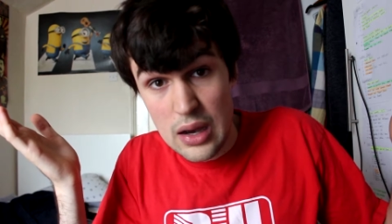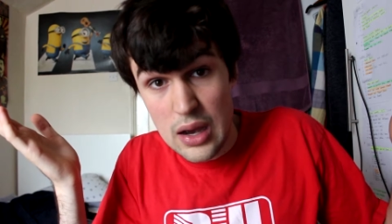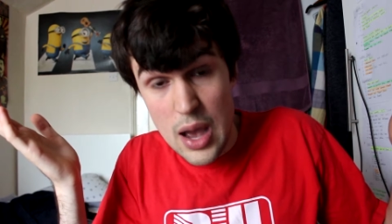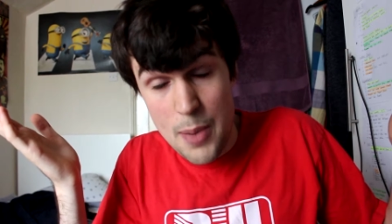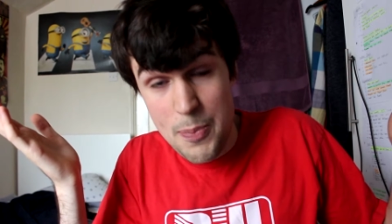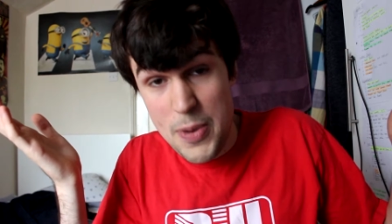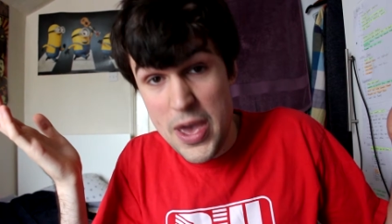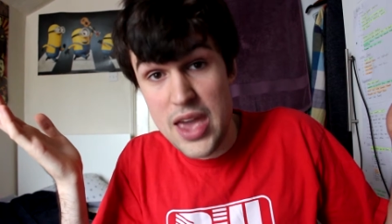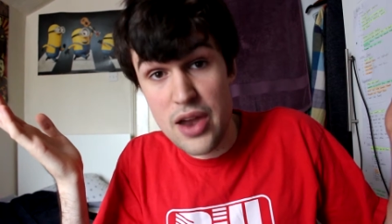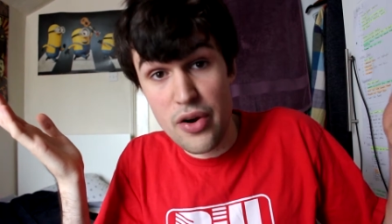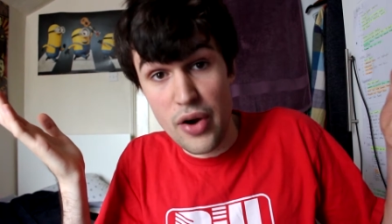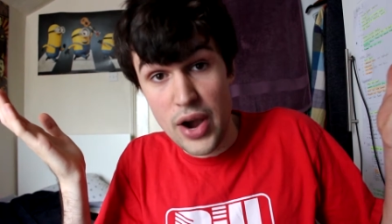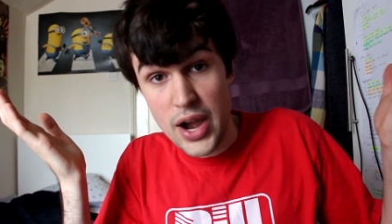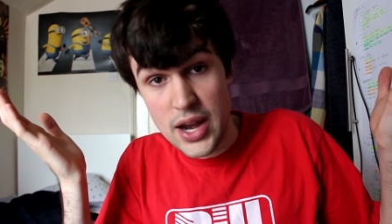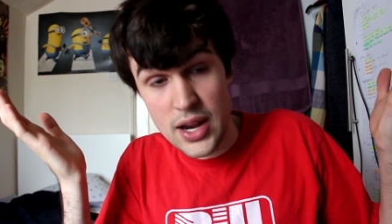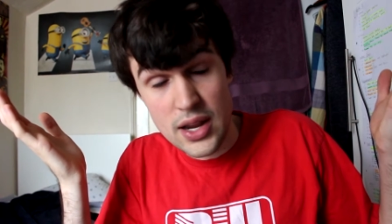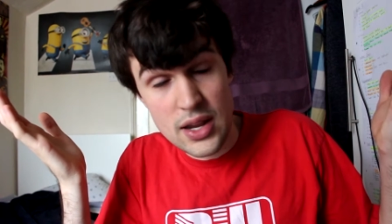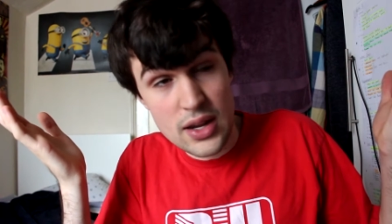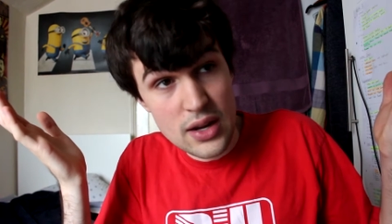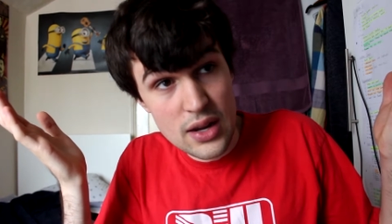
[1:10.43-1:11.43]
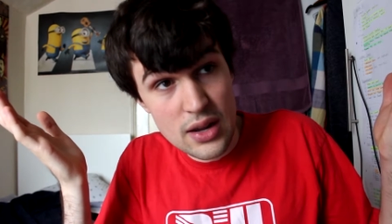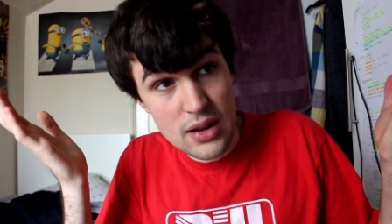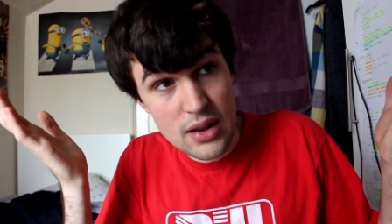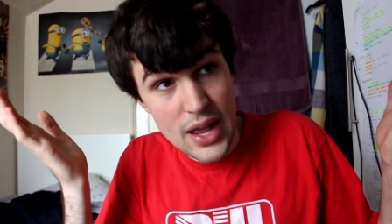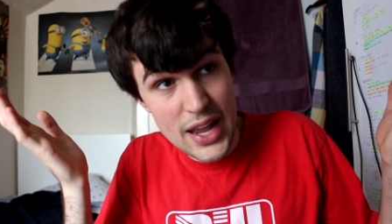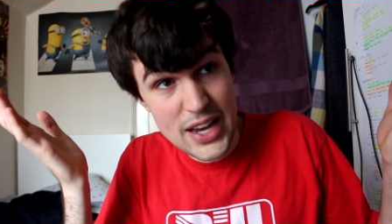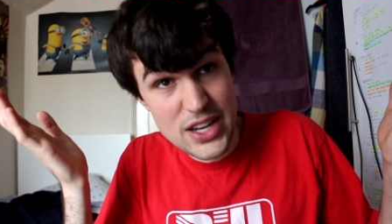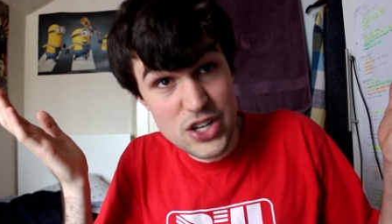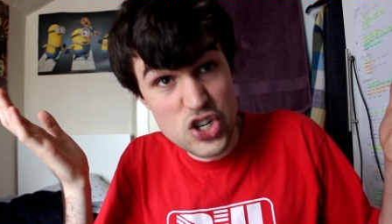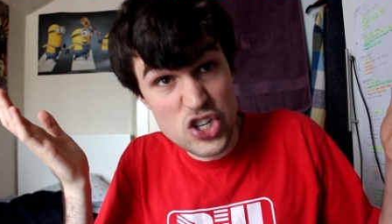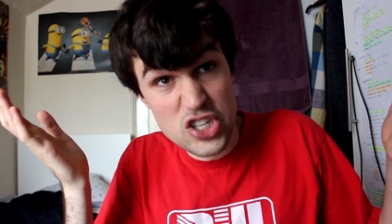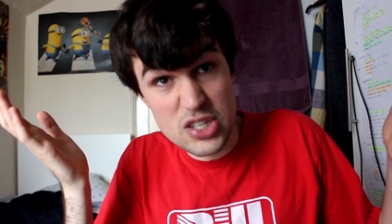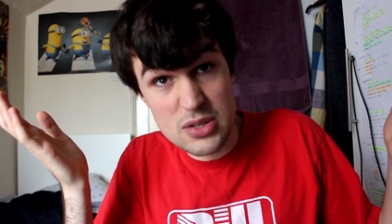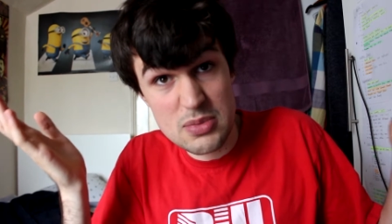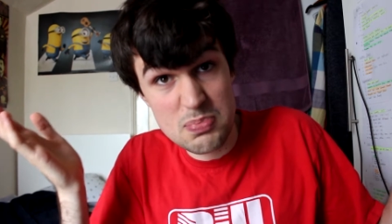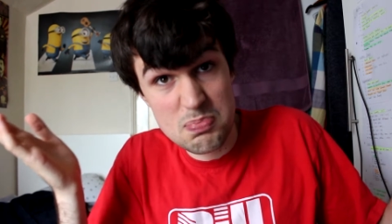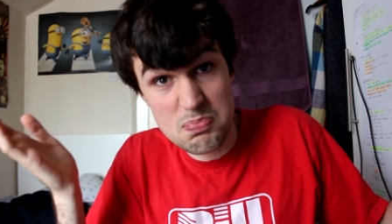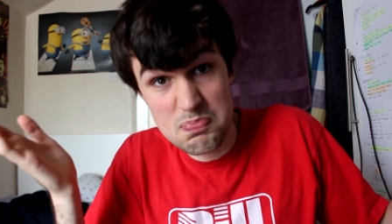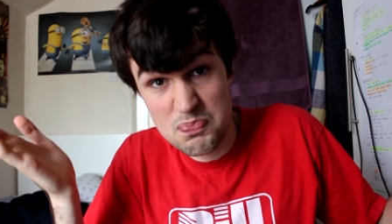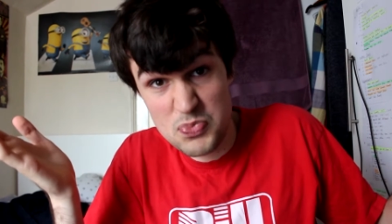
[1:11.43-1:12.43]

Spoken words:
appearing and just